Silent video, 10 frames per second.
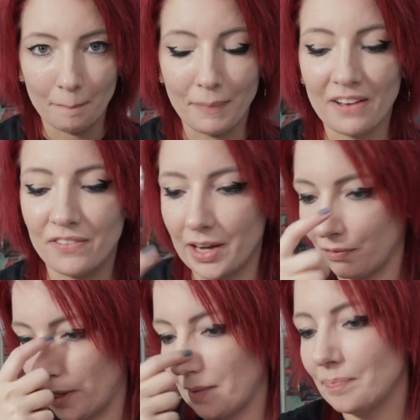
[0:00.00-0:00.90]
My
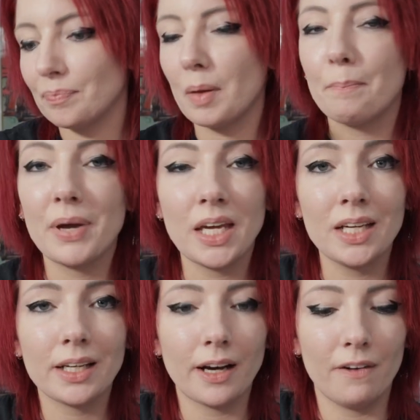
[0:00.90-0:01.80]
favorite.
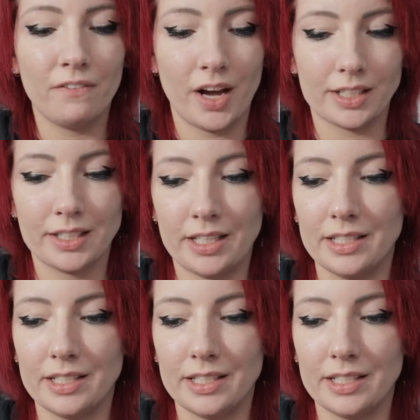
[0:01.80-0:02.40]
Pink effect